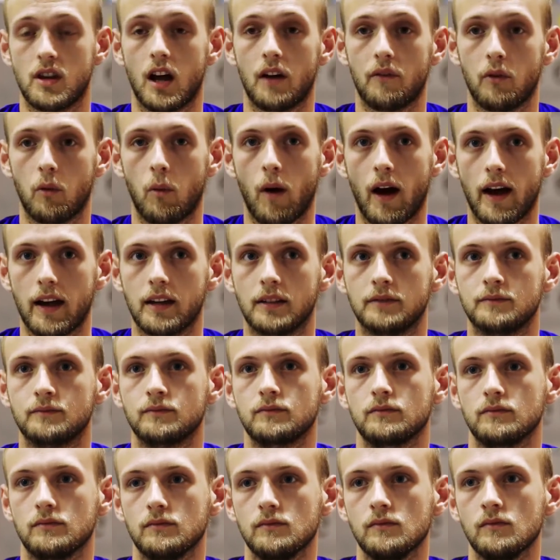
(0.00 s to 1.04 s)
another way
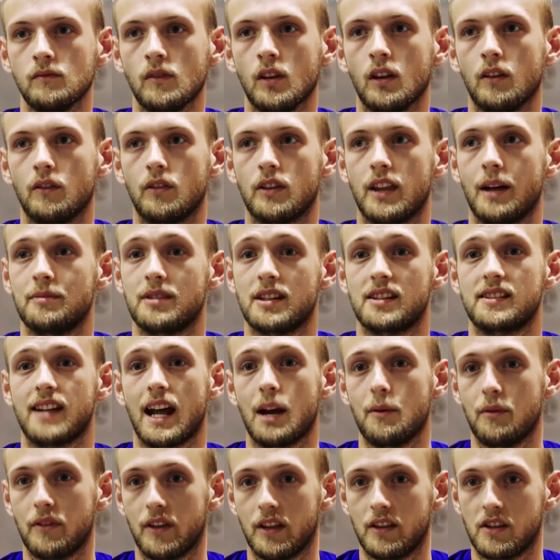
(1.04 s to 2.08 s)
for them to
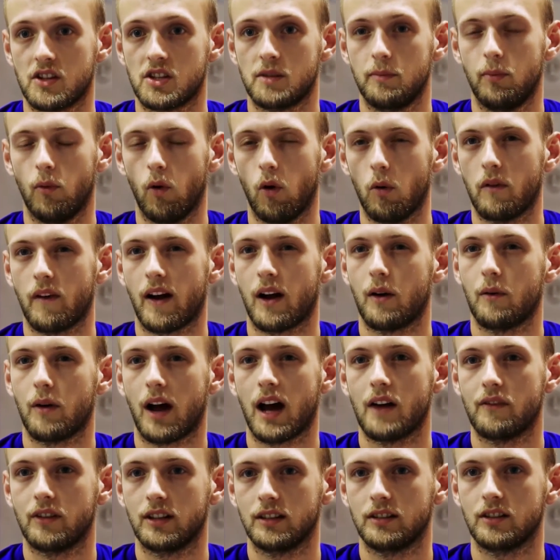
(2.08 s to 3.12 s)
stay within the sport without
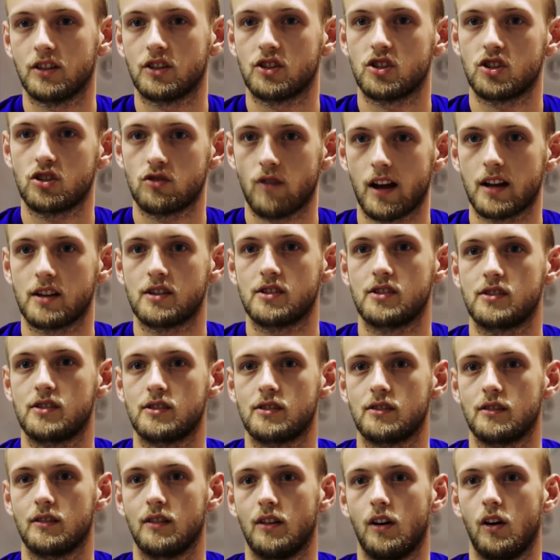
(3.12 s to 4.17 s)
having the
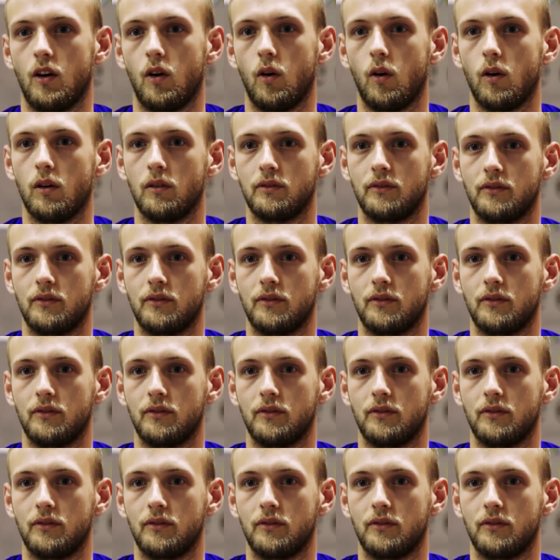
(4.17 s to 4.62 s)
stress of